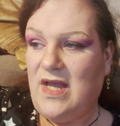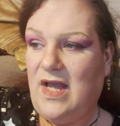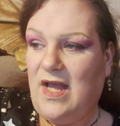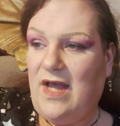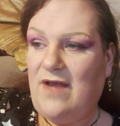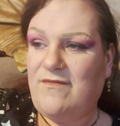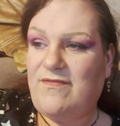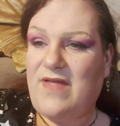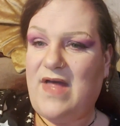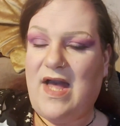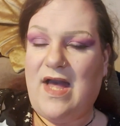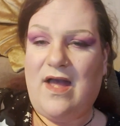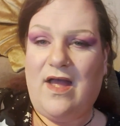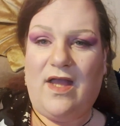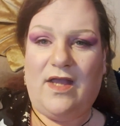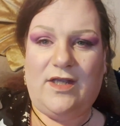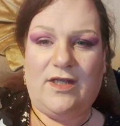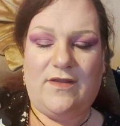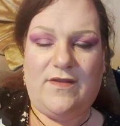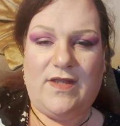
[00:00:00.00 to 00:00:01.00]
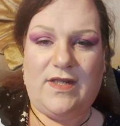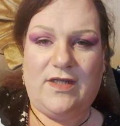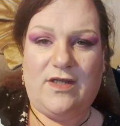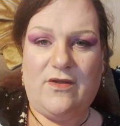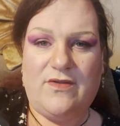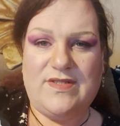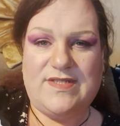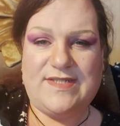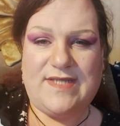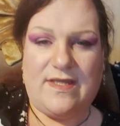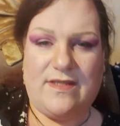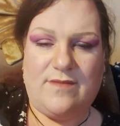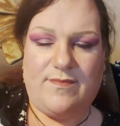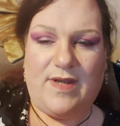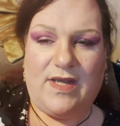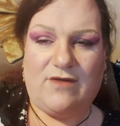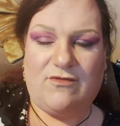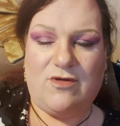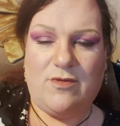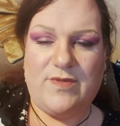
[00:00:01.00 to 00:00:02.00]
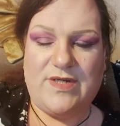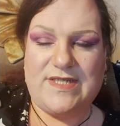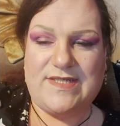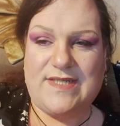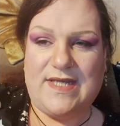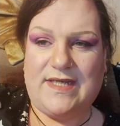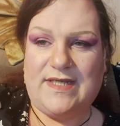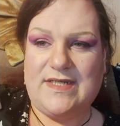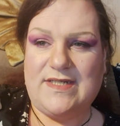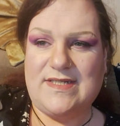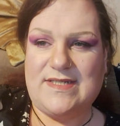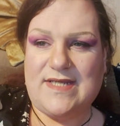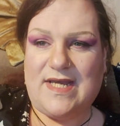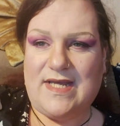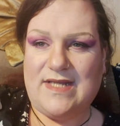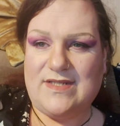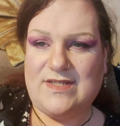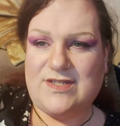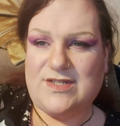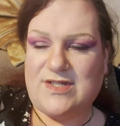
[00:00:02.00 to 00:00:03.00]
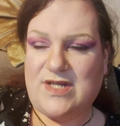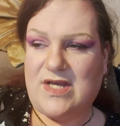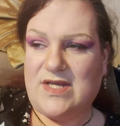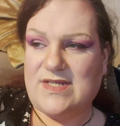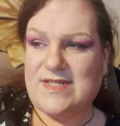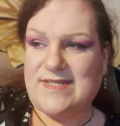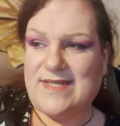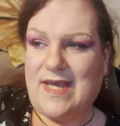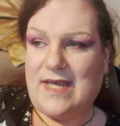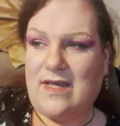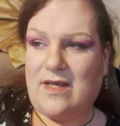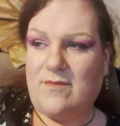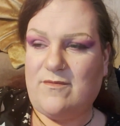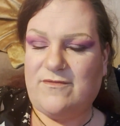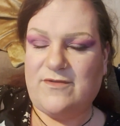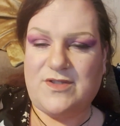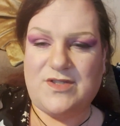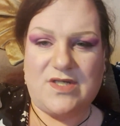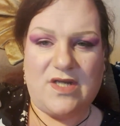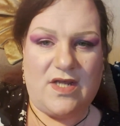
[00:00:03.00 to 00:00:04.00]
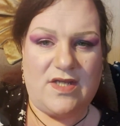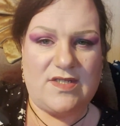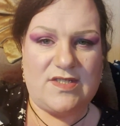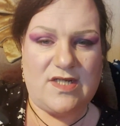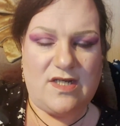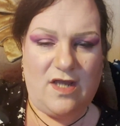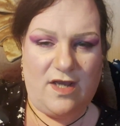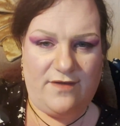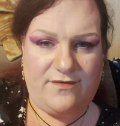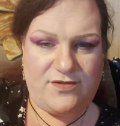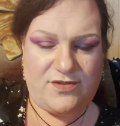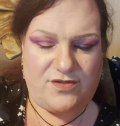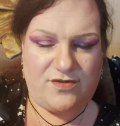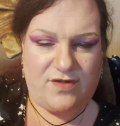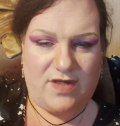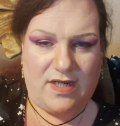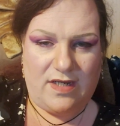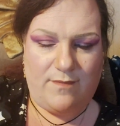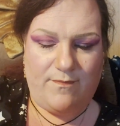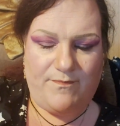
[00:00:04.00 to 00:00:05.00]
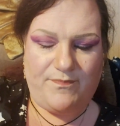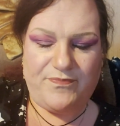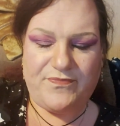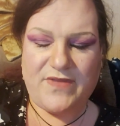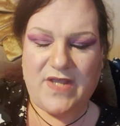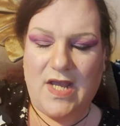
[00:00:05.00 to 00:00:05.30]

have that and then go and sit in the back room in a second and start setting up for tonight's live stream.